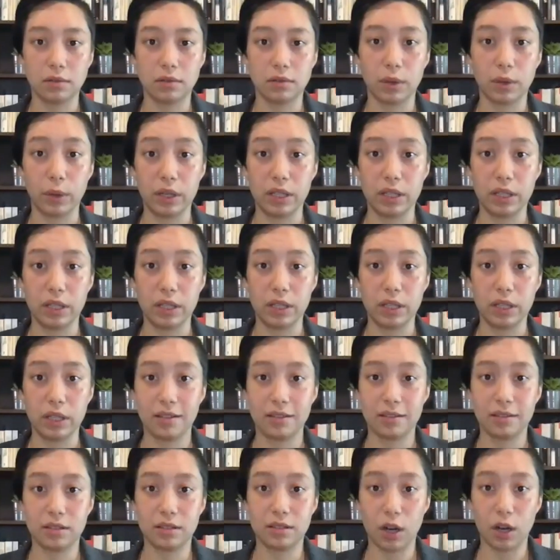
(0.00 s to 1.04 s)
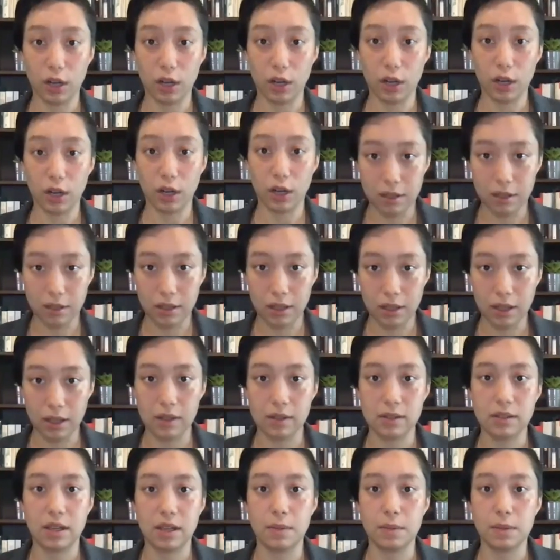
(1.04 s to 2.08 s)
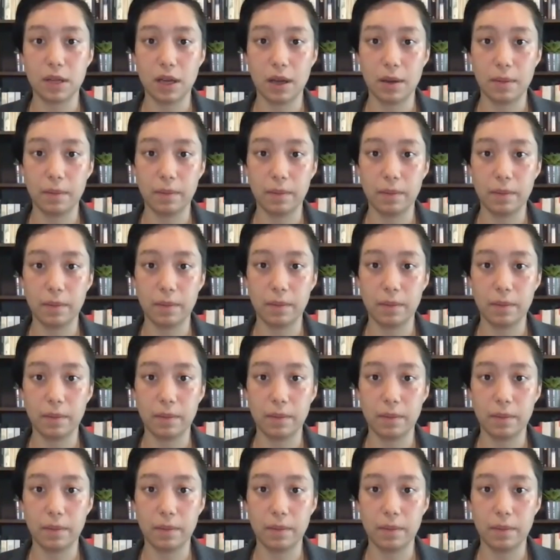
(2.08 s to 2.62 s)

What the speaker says: going to get targeted at the same time.